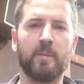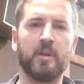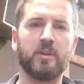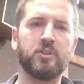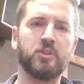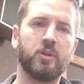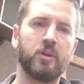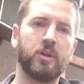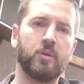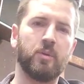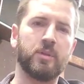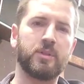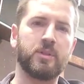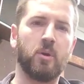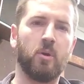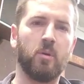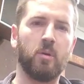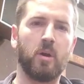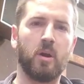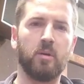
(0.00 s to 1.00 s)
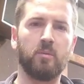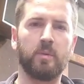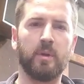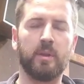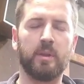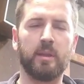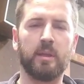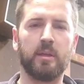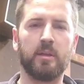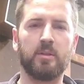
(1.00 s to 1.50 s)
I'll show you what's going on
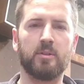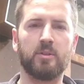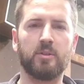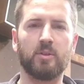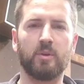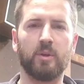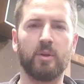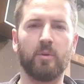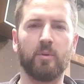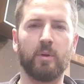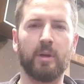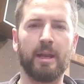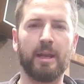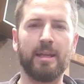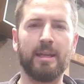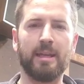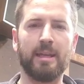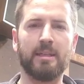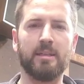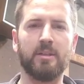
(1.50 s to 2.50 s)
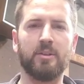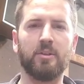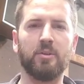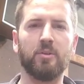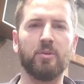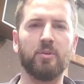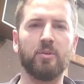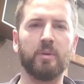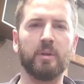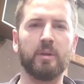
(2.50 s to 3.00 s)
with it, show you what I need to
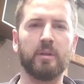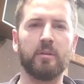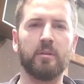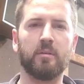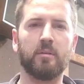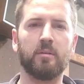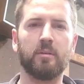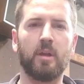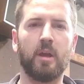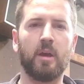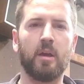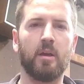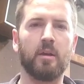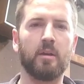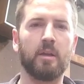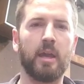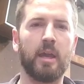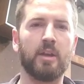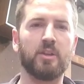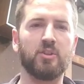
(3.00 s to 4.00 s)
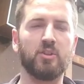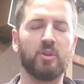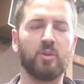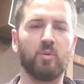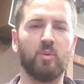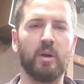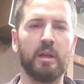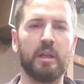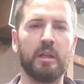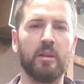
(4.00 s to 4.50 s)
do, and kind of show you
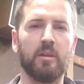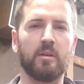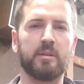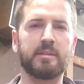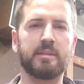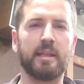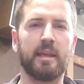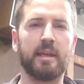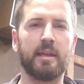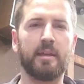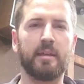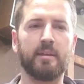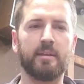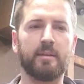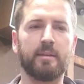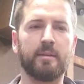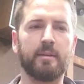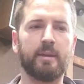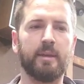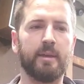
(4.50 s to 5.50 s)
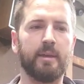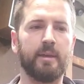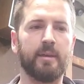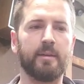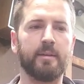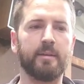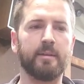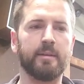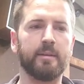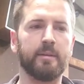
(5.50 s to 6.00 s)
what it looks like,
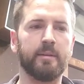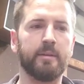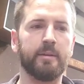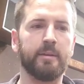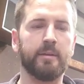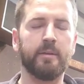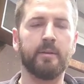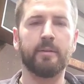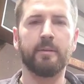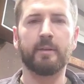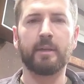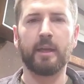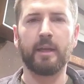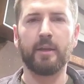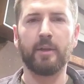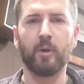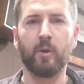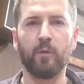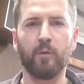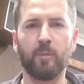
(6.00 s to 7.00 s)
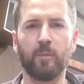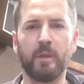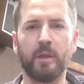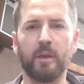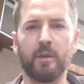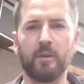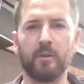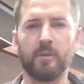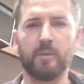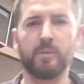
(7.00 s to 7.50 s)
and kind of go from there.